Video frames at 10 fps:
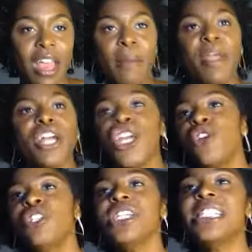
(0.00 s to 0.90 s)
Bianca,
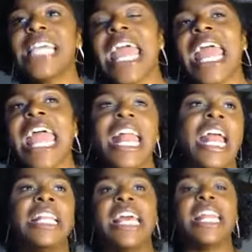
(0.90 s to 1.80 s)
you just said
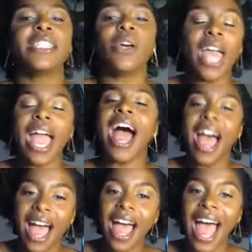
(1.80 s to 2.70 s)
that it's okay.
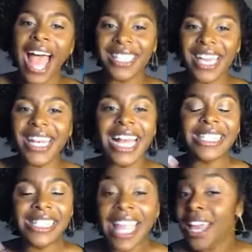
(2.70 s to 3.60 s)
Uh-huh, I did, and I
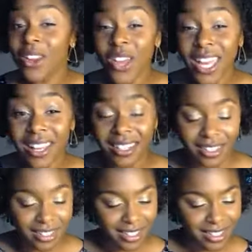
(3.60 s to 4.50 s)
stand on it.
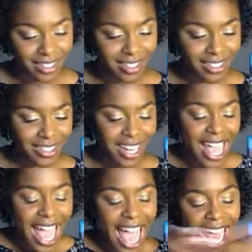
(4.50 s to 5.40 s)

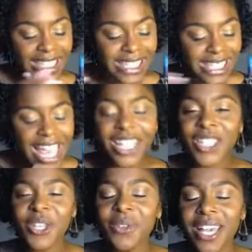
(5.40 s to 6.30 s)
I stick
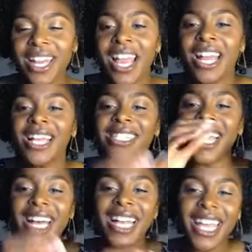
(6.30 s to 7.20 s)
to it. Because
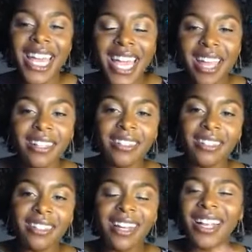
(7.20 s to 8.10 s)
again,
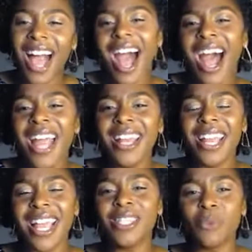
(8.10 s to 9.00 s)
God
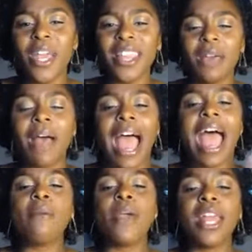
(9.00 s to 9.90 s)
is with him.
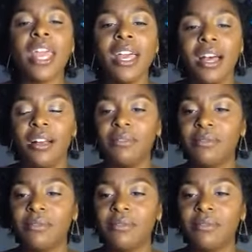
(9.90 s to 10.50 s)
I'm with him.